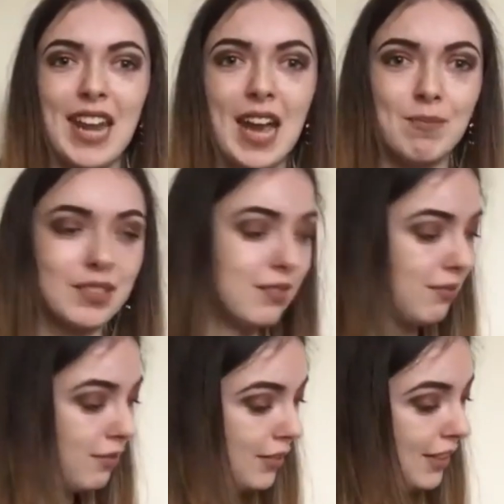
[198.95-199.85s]

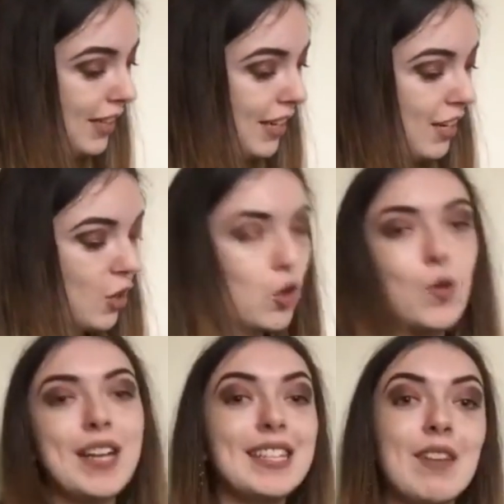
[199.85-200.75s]
happen.
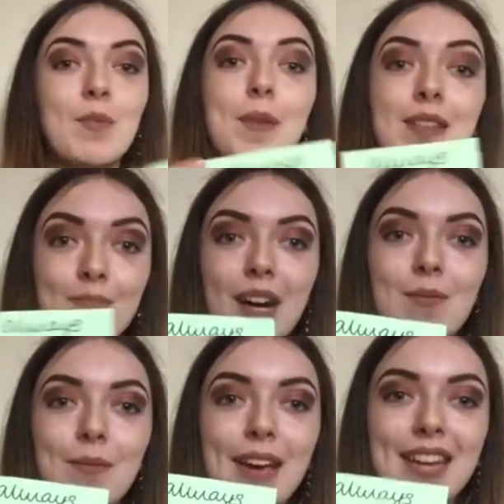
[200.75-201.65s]
Always have a bin by
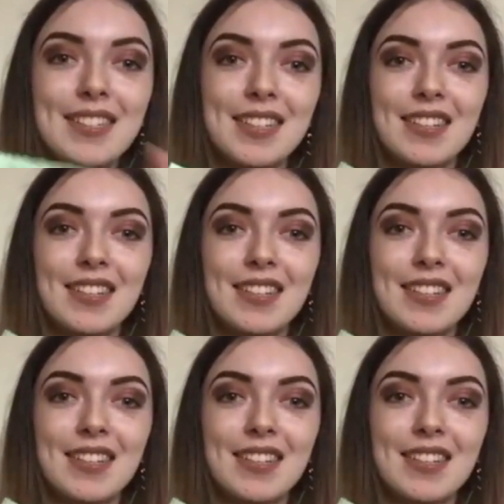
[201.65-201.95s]
my bed.